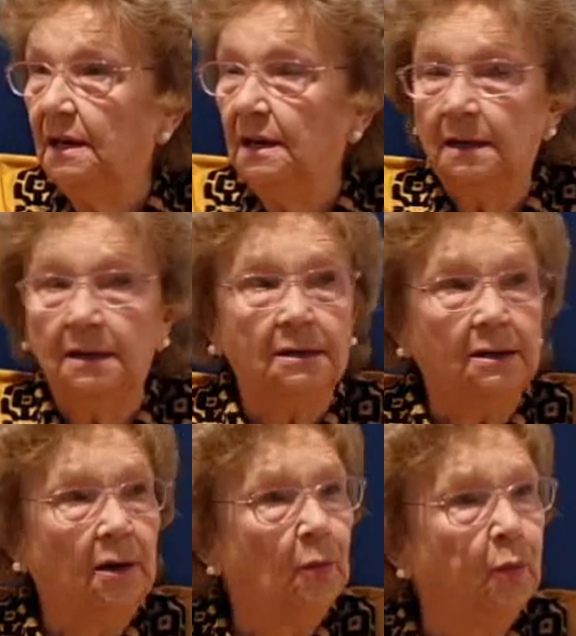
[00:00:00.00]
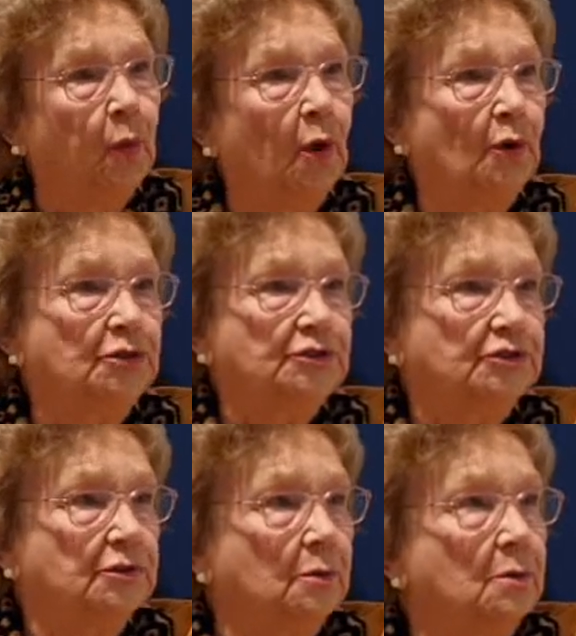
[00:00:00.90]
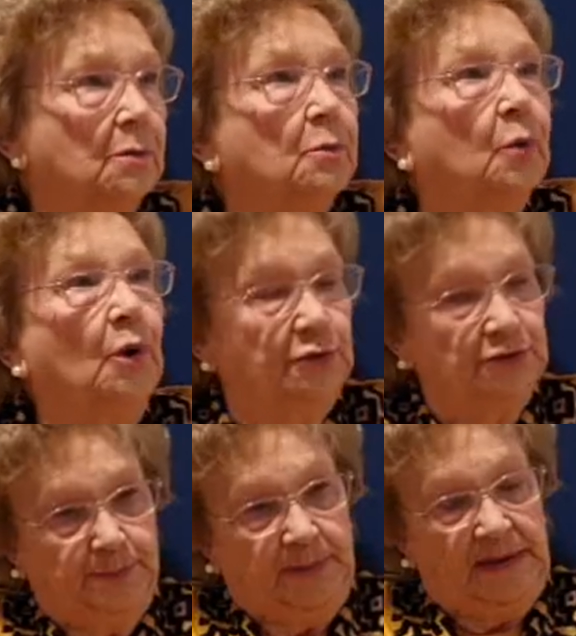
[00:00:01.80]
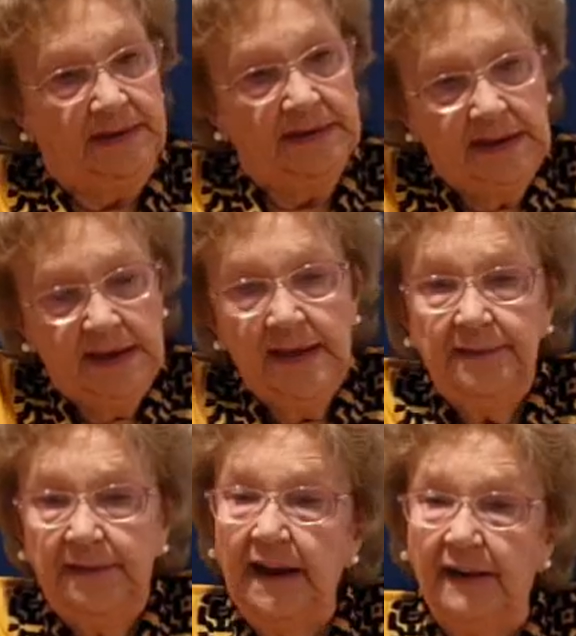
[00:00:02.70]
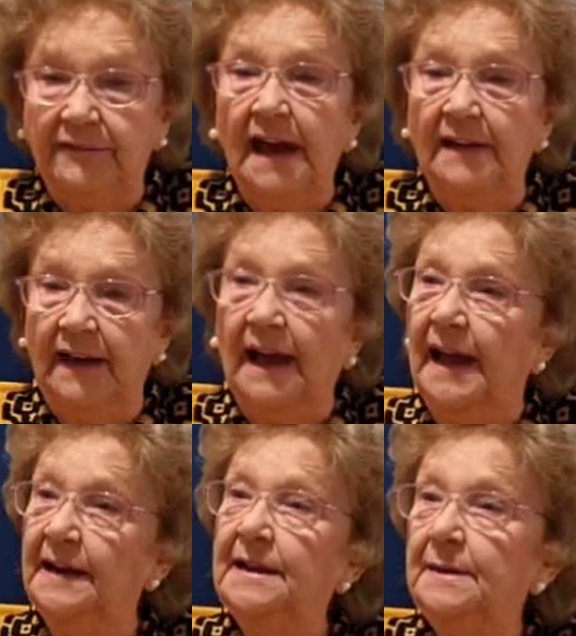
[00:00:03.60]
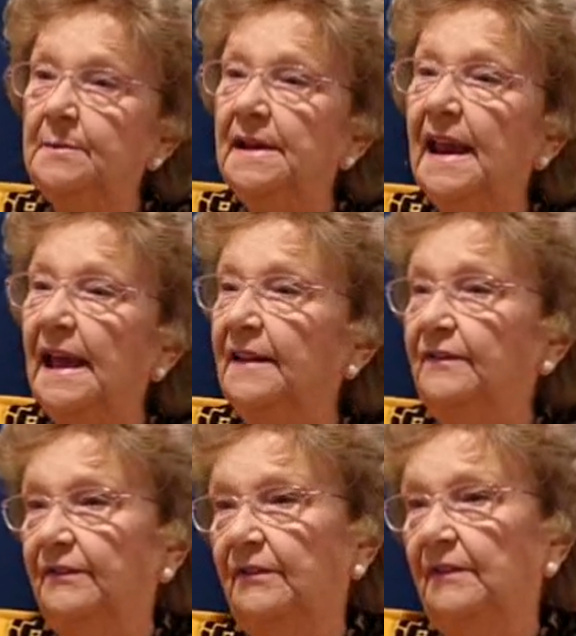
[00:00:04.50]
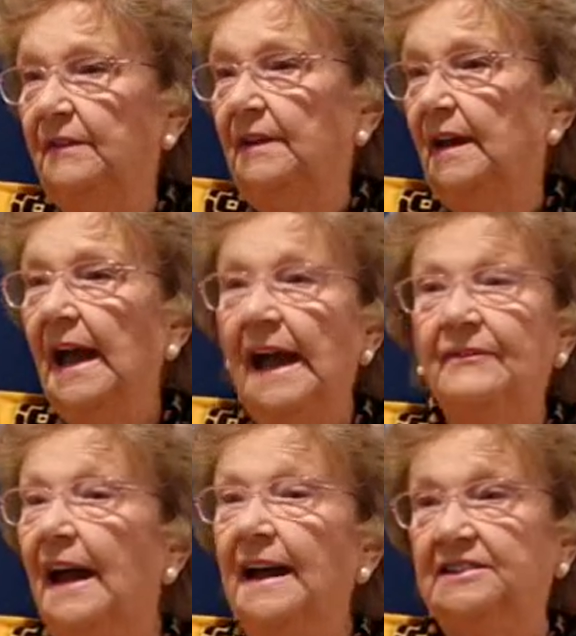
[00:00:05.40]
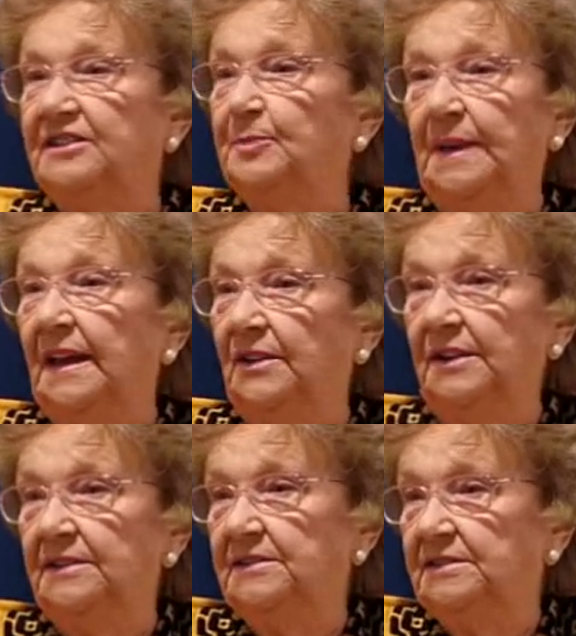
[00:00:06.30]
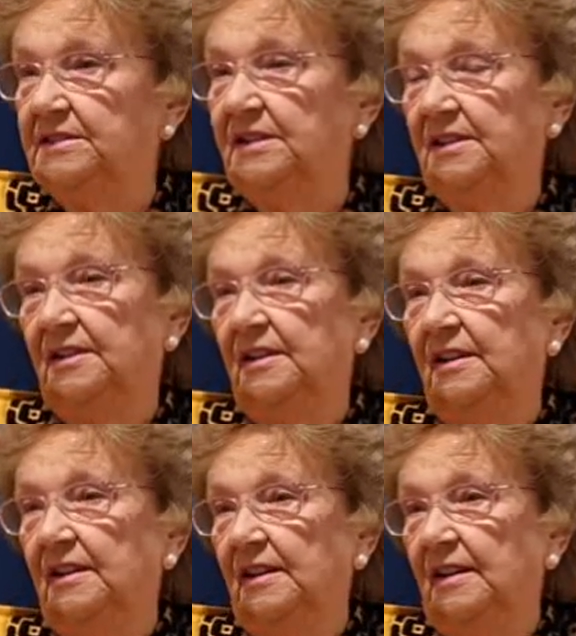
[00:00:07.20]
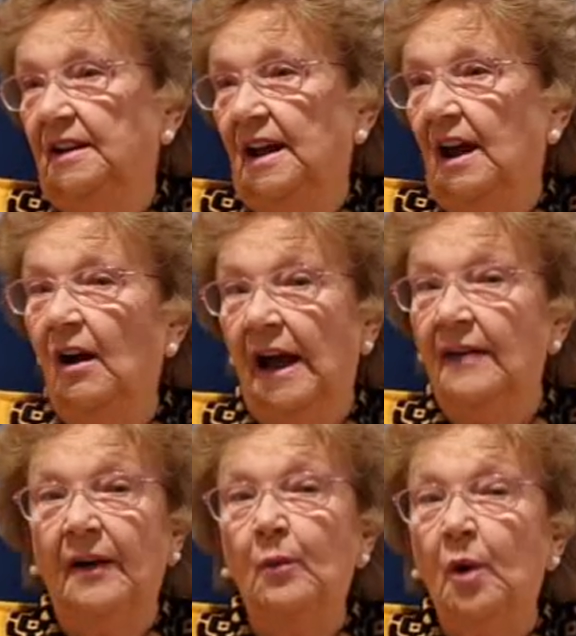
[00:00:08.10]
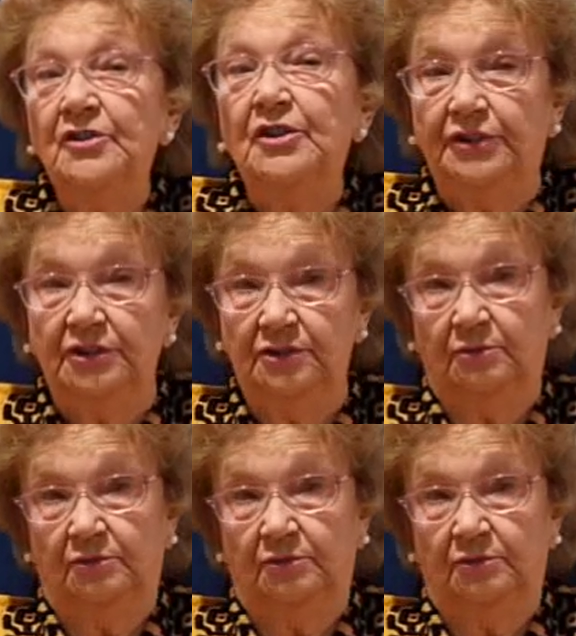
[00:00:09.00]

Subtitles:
A worse pain than I've ever had in my life, ever experienced, or ever want to.